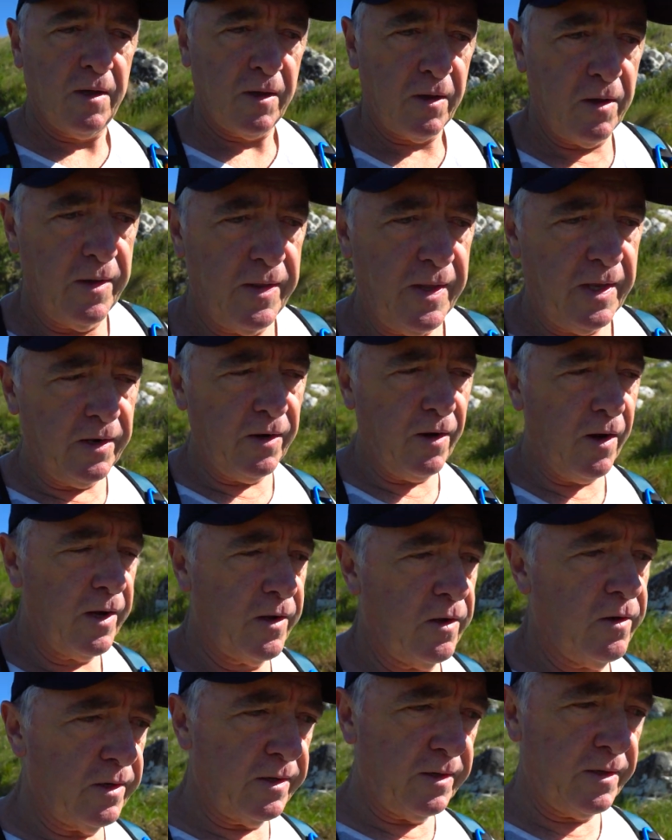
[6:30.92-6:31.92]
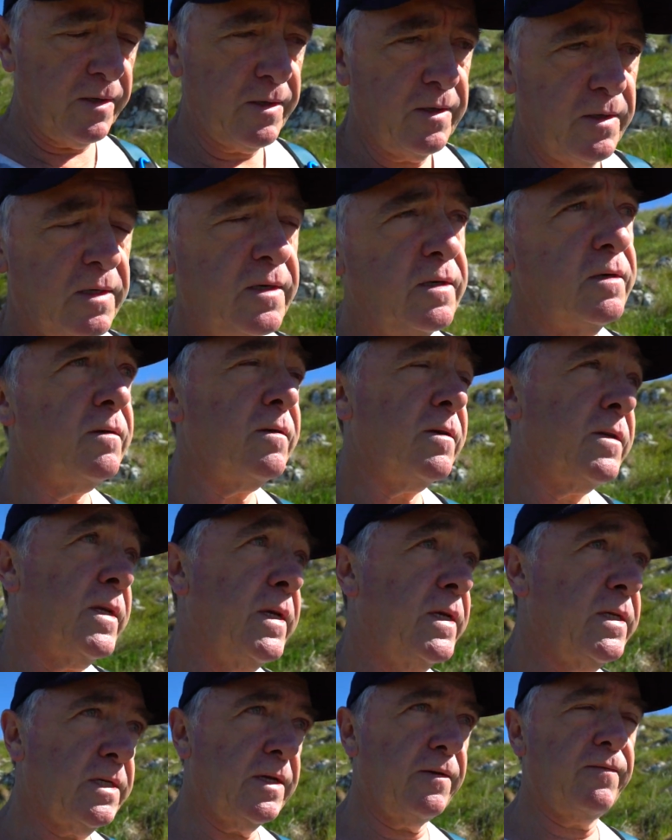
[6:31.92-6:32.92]
got that Nikon
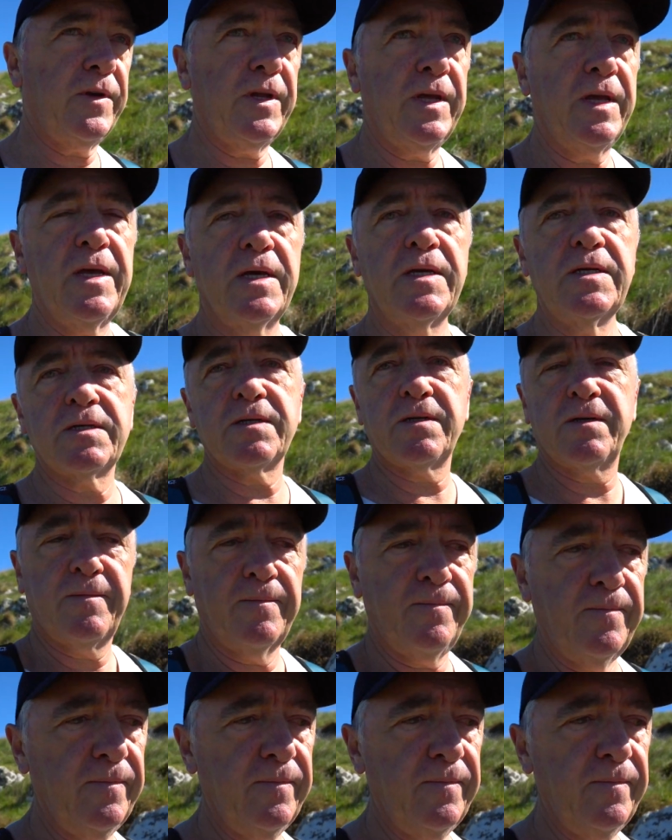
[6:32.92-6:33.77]
D70S,